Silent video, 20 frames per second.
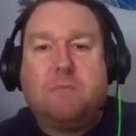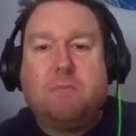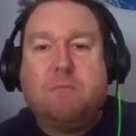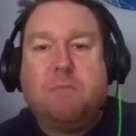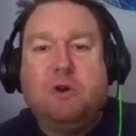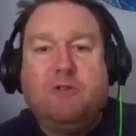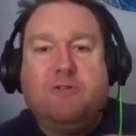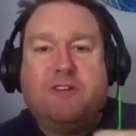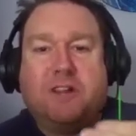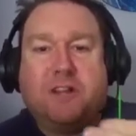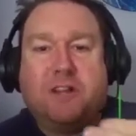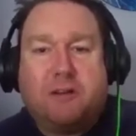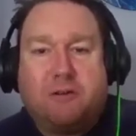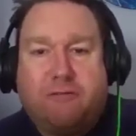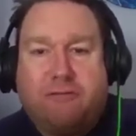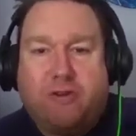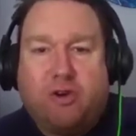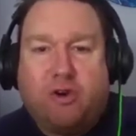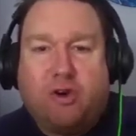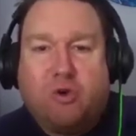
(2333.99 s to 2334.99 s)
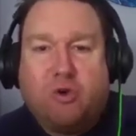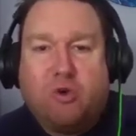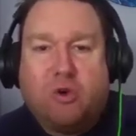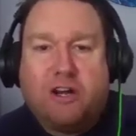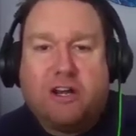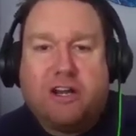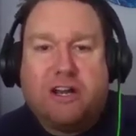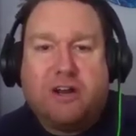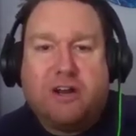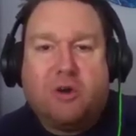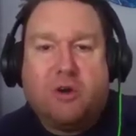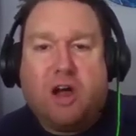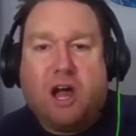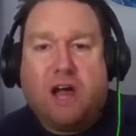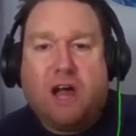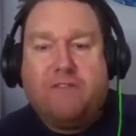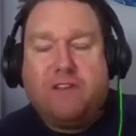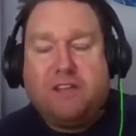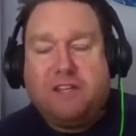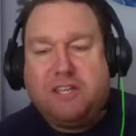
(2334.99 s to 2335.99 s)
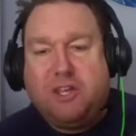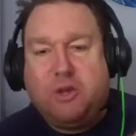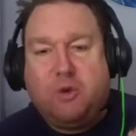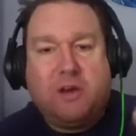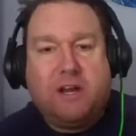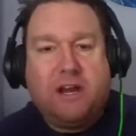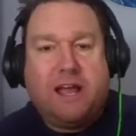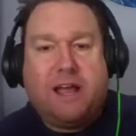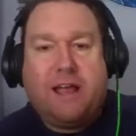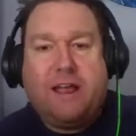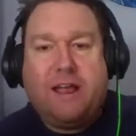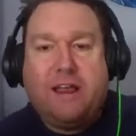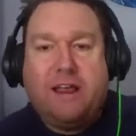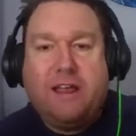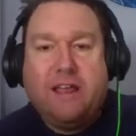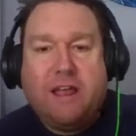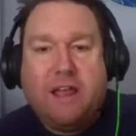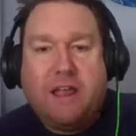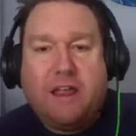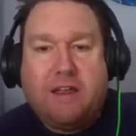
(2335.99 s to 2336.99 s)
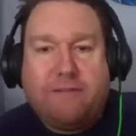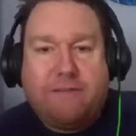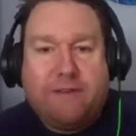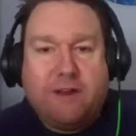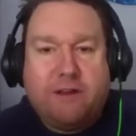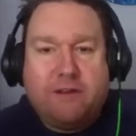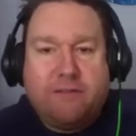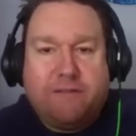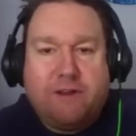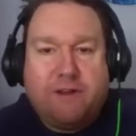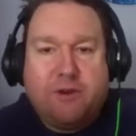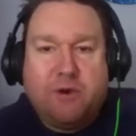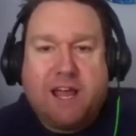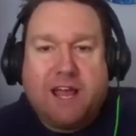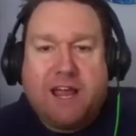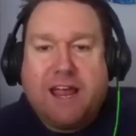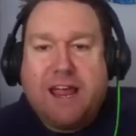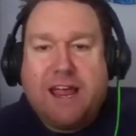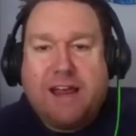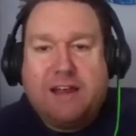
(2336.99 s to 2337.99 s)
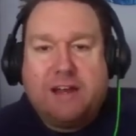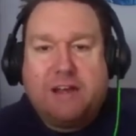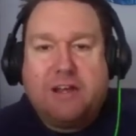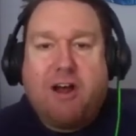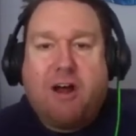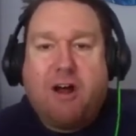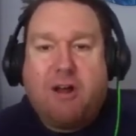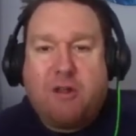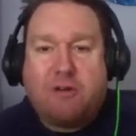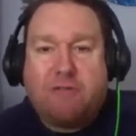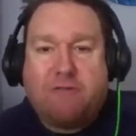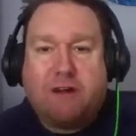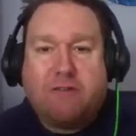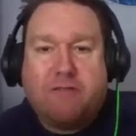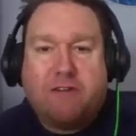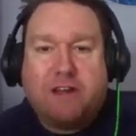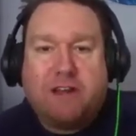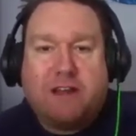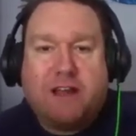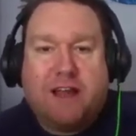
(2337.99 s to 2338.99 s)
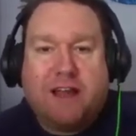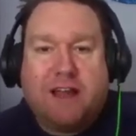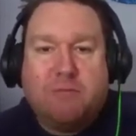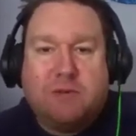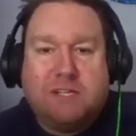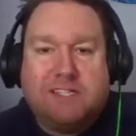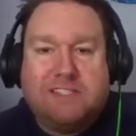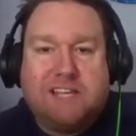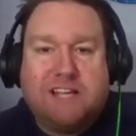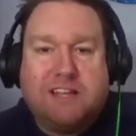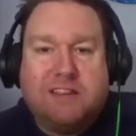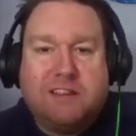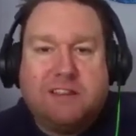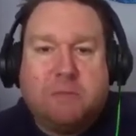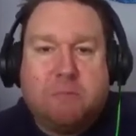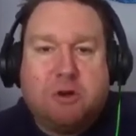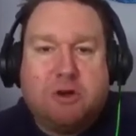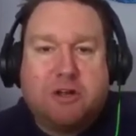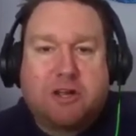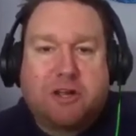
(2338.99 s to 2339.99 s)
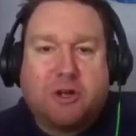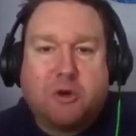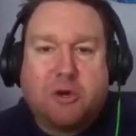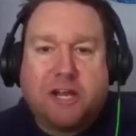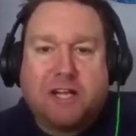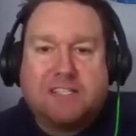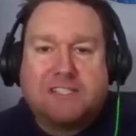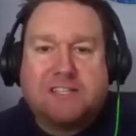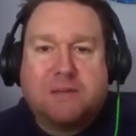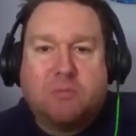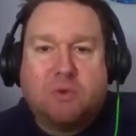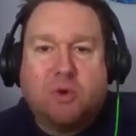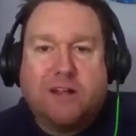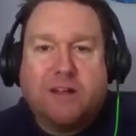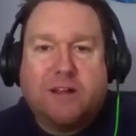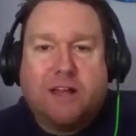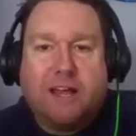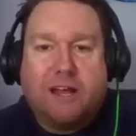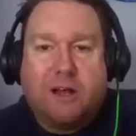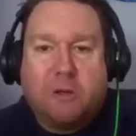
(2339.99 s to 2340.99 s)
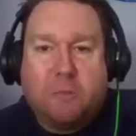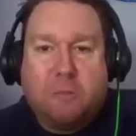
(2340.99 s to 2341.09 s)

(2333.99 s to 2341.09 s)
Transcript: move a little forward you know obvi- you and i if you if you and i had a dollar for every time we said in the book go get some real help